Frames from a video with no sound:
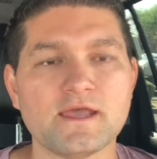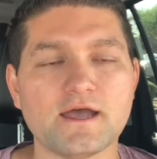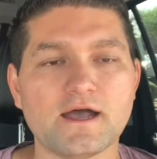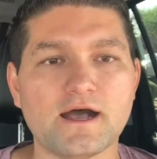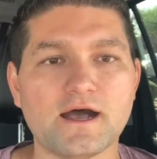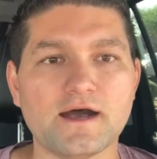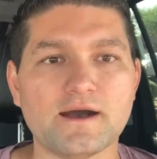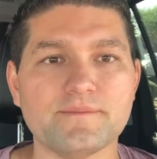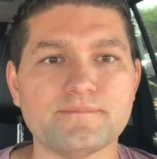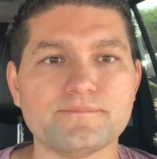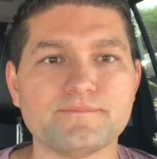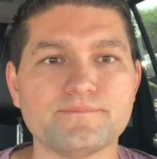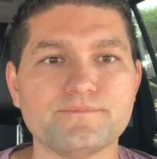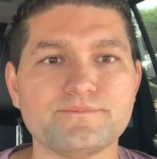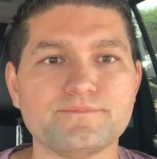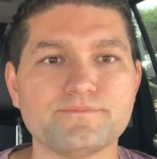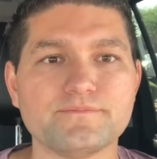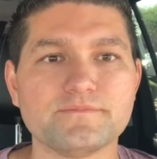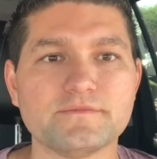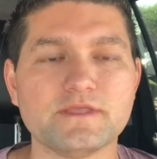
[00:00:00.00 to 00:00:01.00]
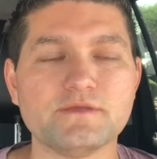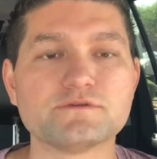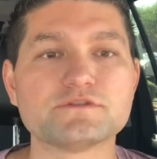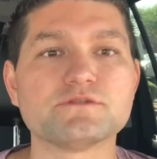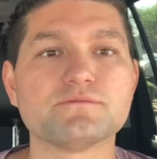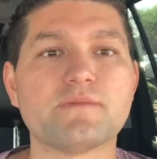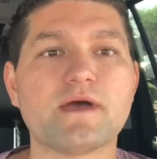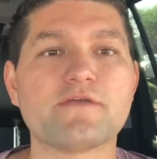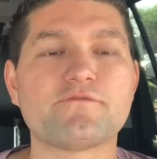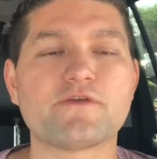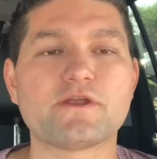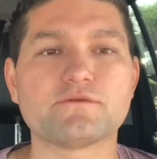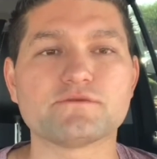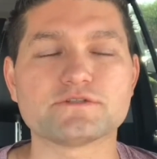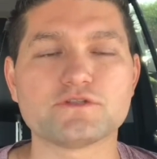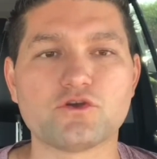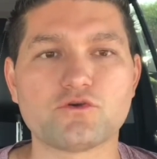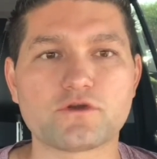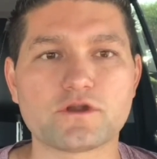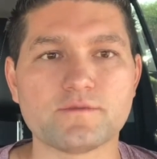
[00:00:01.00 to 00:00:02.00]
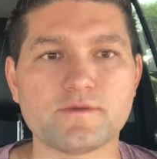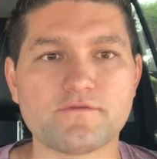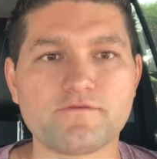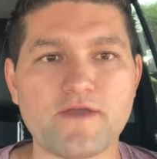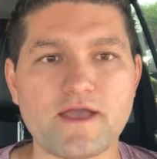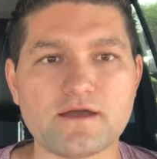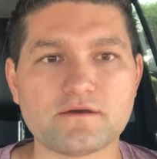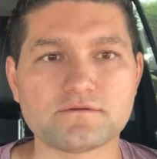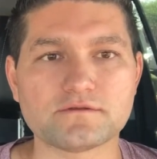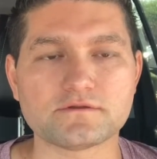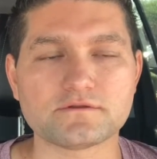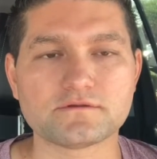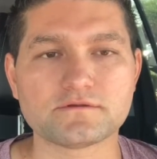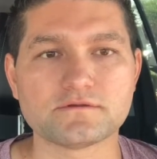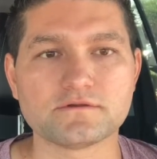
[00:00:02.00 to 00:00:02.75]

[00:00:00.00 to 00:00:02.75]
My friend was nowhere to be found.